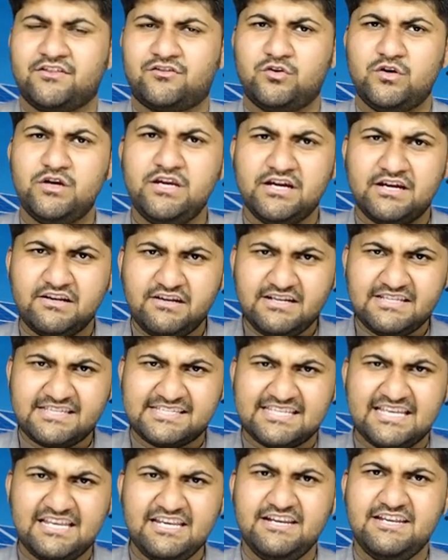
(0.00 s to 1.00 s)
300
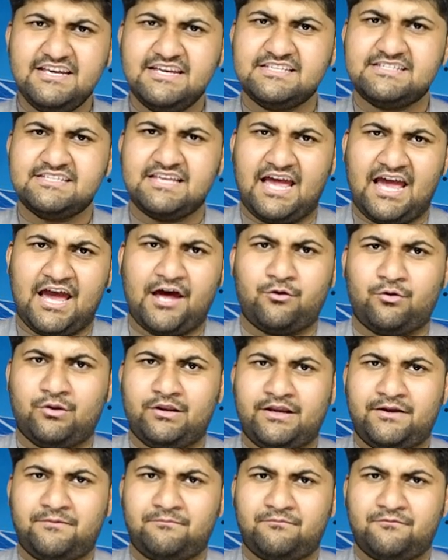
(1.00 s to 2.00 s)
sunny days
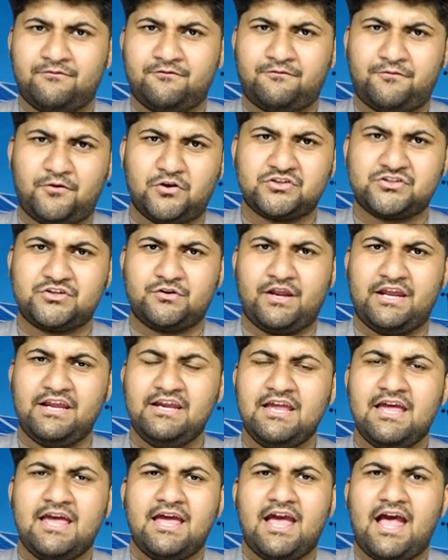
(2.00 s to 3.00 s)
annually,
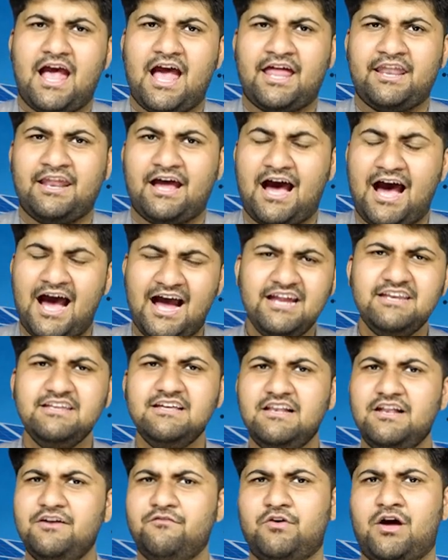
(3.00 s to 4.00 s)
fostering an
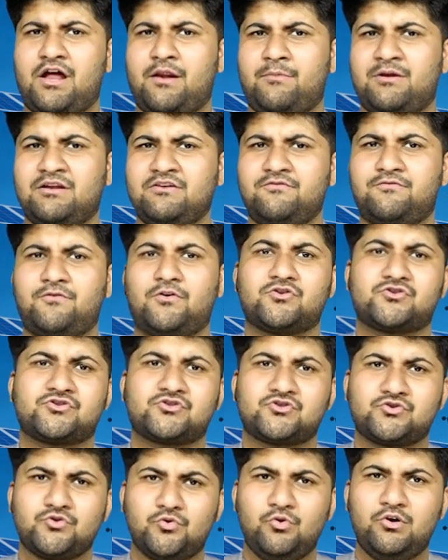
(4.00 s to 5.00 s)
ideal environment for
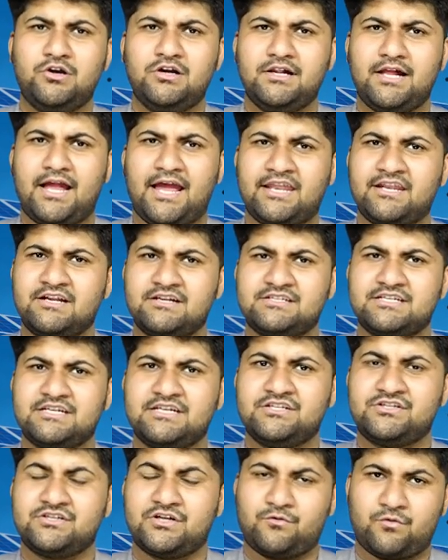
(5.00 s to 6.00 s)
solar
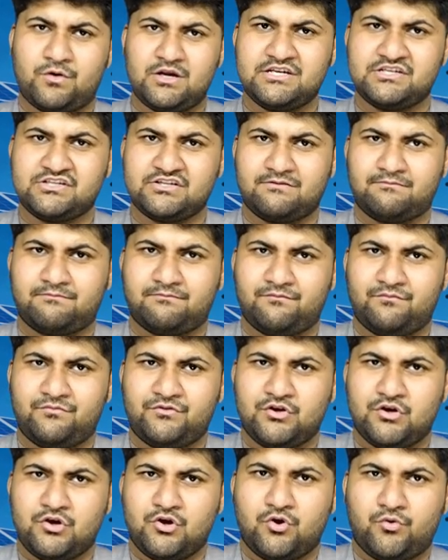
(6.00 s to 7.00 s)
energy
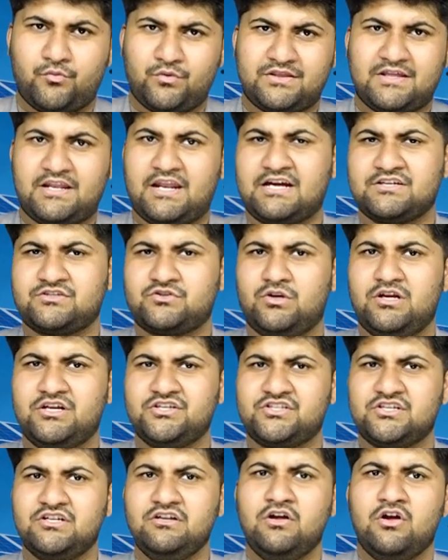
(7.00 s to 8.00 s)
generation, with an
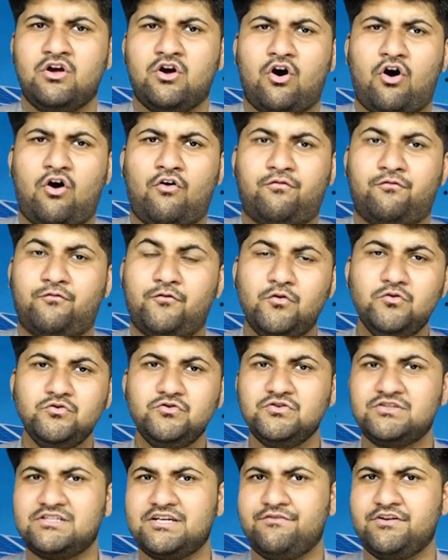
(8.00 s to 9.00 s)
insolation of 4
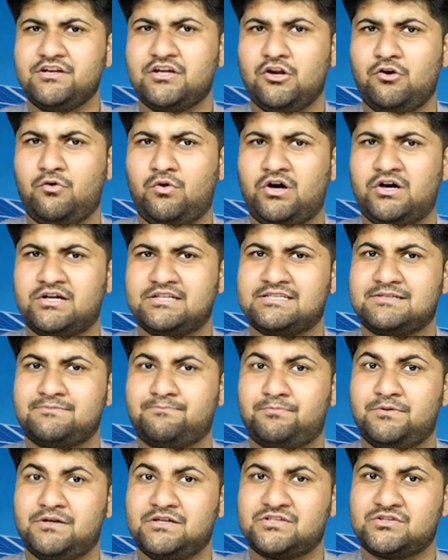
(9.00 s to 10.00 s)
to 7 kilowatts
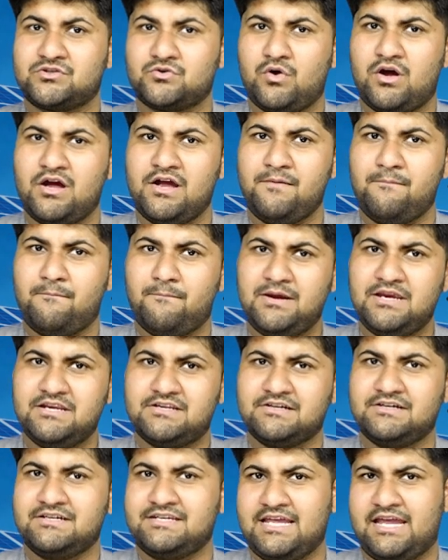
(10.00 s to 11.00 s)
per square
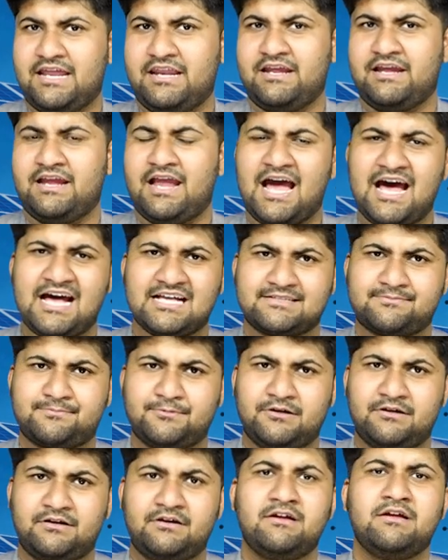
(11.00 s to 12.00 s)
meter daily as
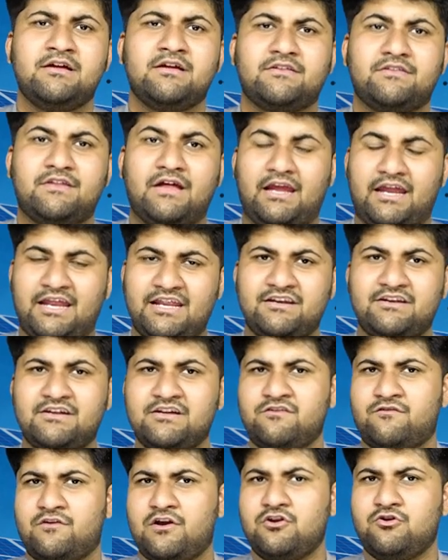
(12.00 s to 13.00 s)
per the
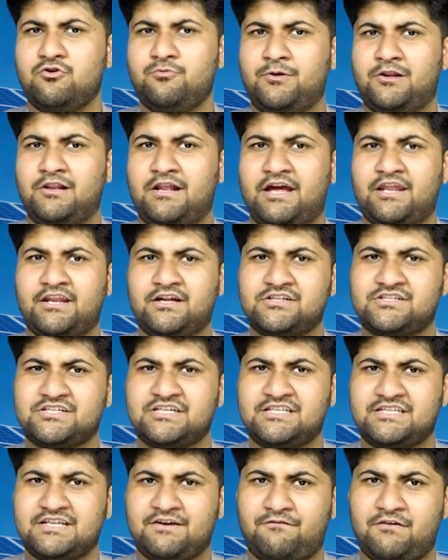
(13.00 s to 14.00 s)
Indian Renewable
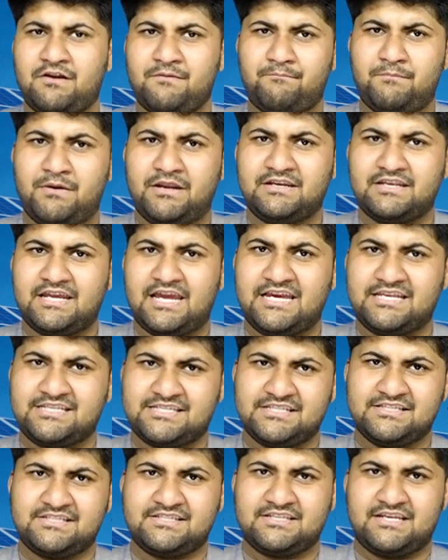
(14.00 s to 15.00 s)
Energy Development
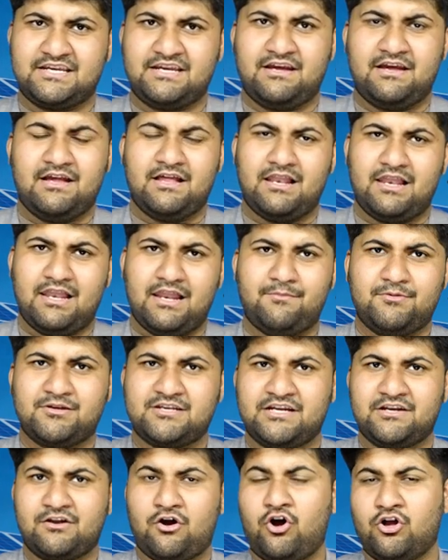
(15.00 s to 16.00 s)
Agency
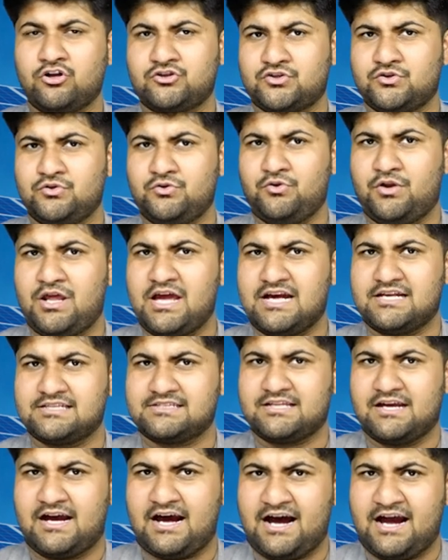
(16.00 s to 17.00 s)
Limited, also known as
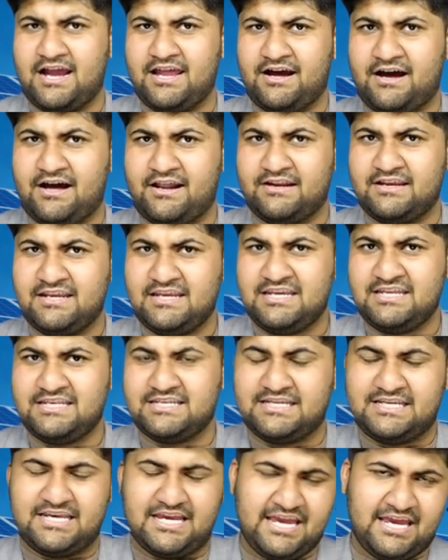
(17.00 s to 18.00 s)
the
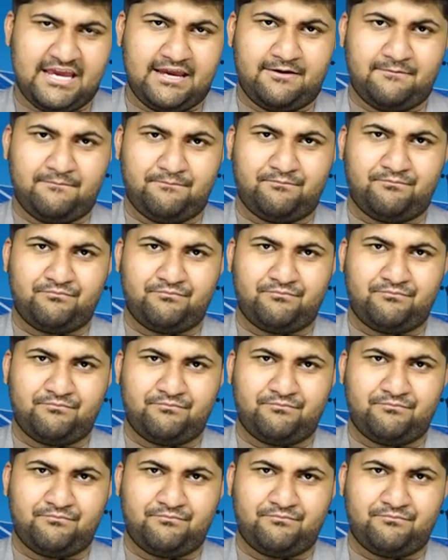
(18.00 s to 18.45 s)
IREDA.